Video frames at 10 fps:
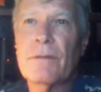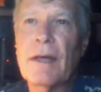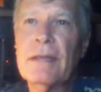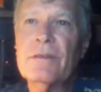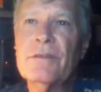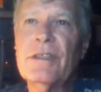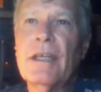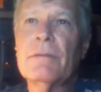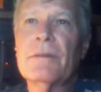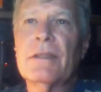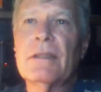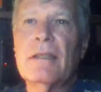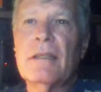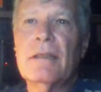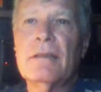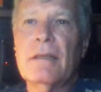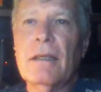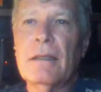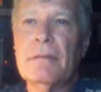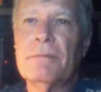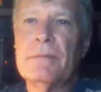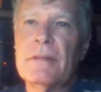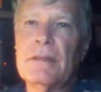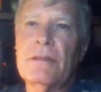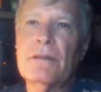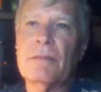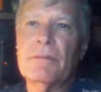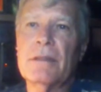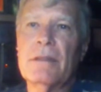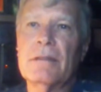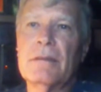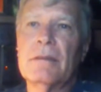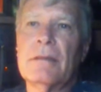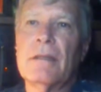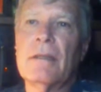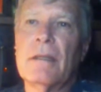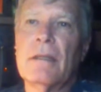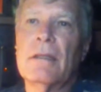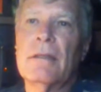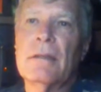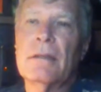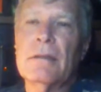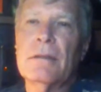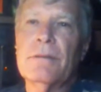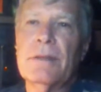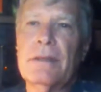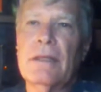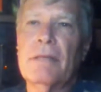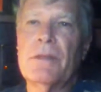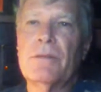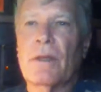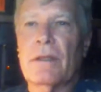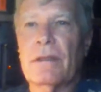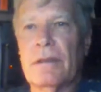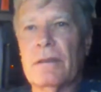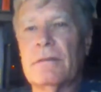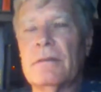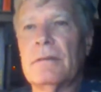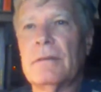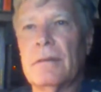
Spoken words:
Fractal geometry. All right, this is something that Rich and I have been working on